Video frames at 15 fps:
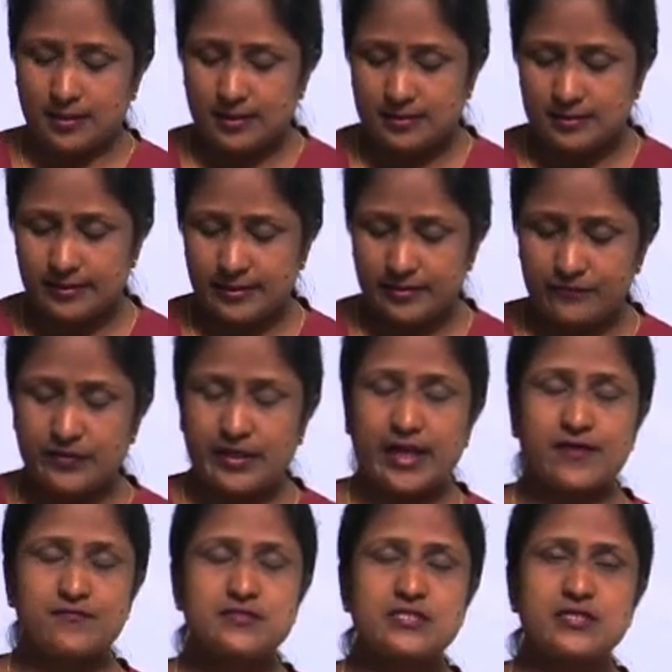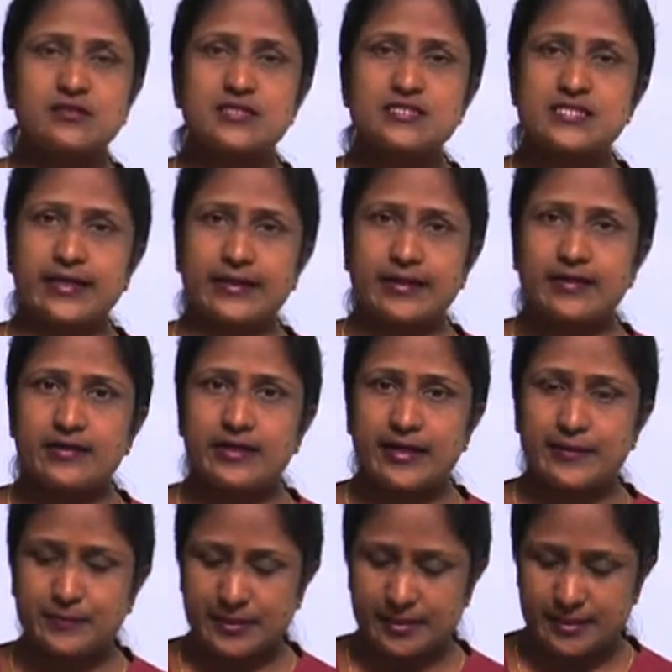Then we have seen the second
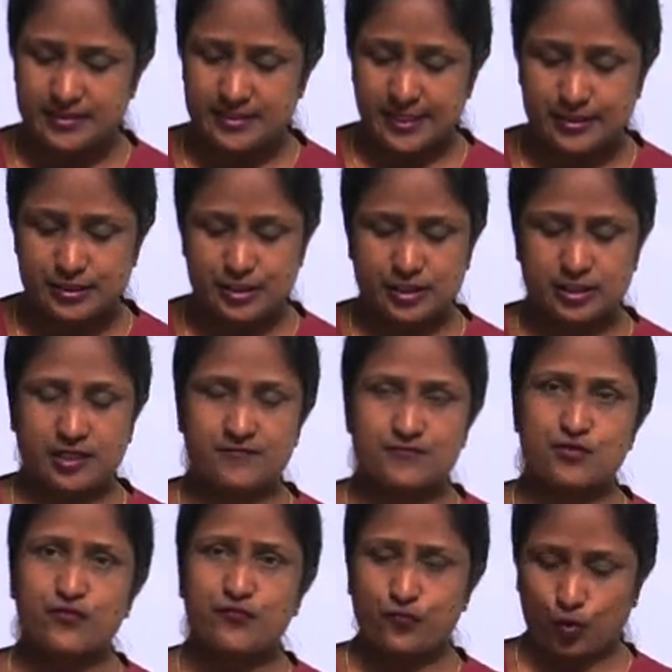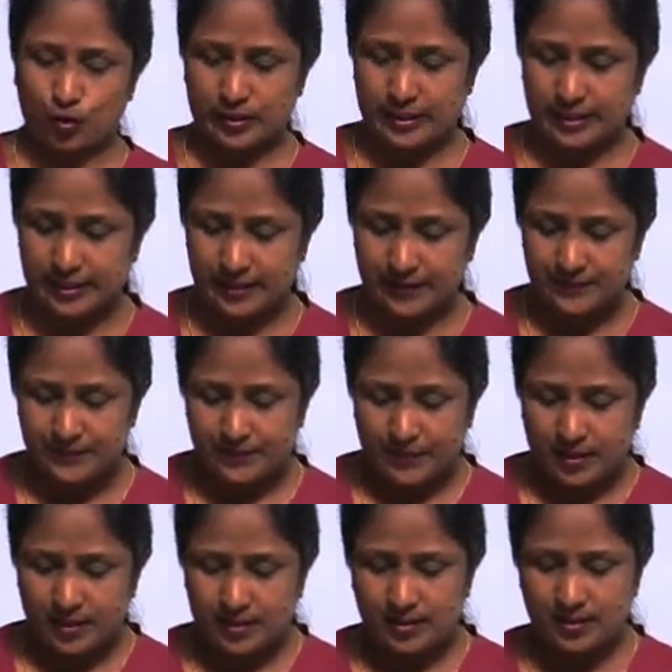type, that is adjectives of quantity.
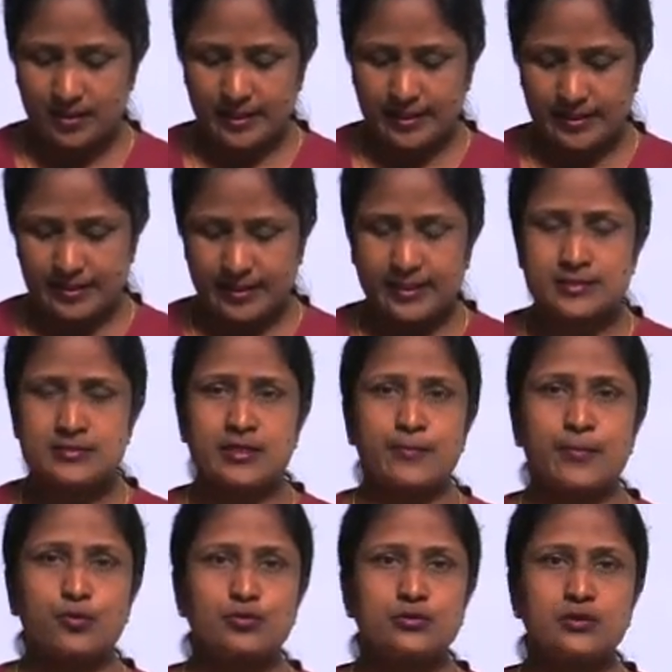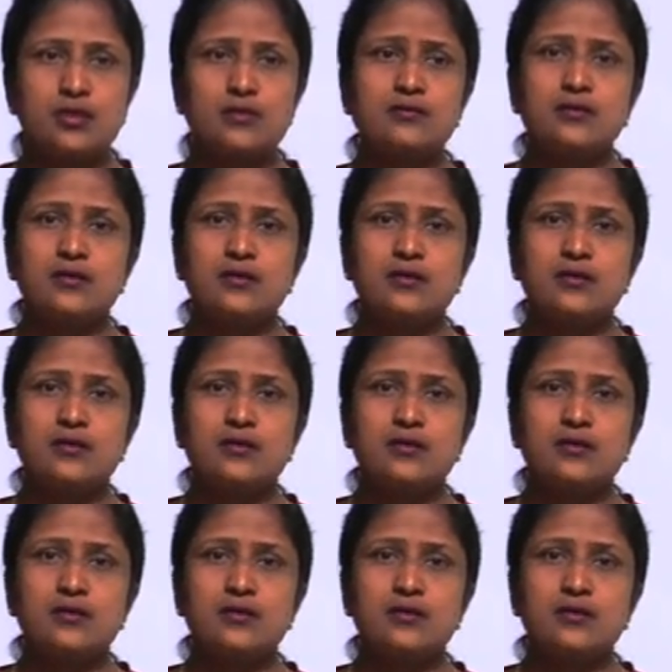Here it tells about the